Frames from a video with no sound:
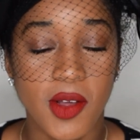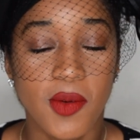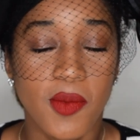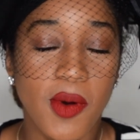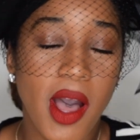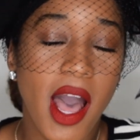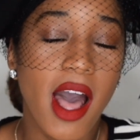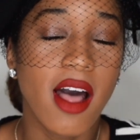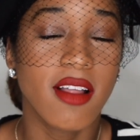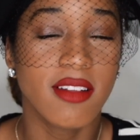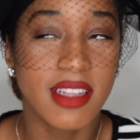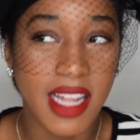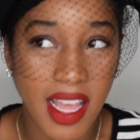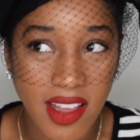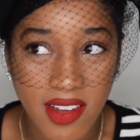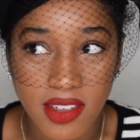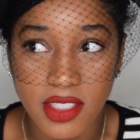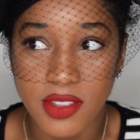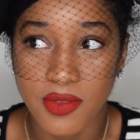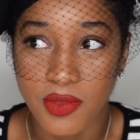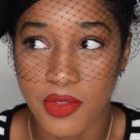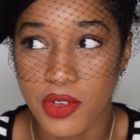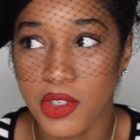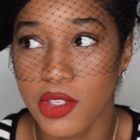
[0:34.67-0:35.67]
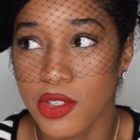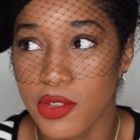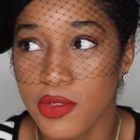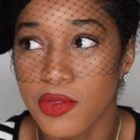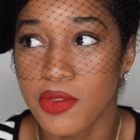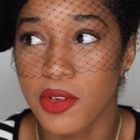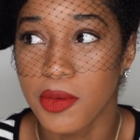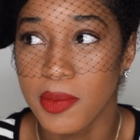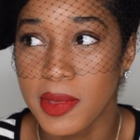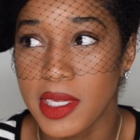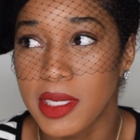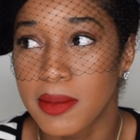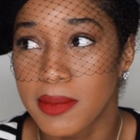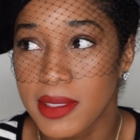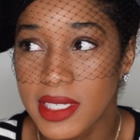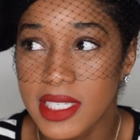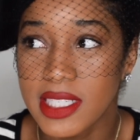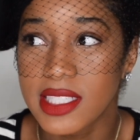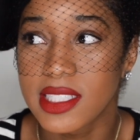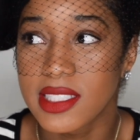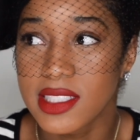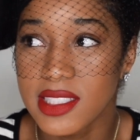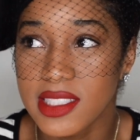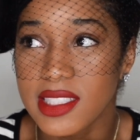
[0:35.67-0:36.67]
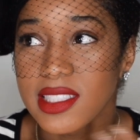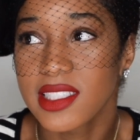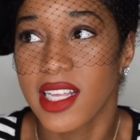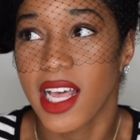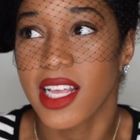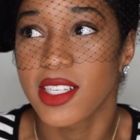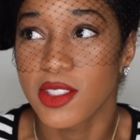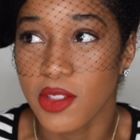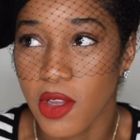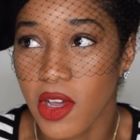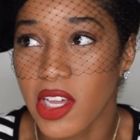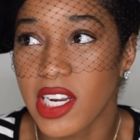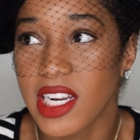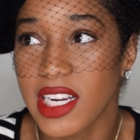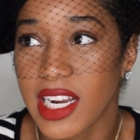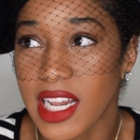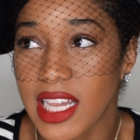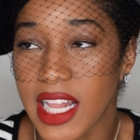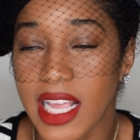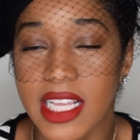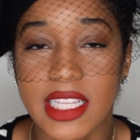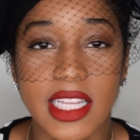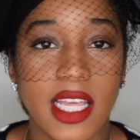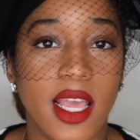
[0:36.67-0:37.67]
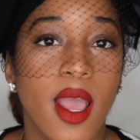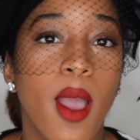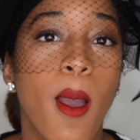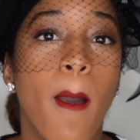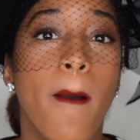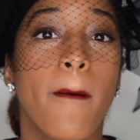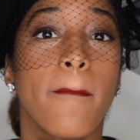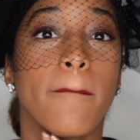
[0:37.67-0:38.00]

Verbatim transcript: Well, not for you, for me, because I saw it and I liked it.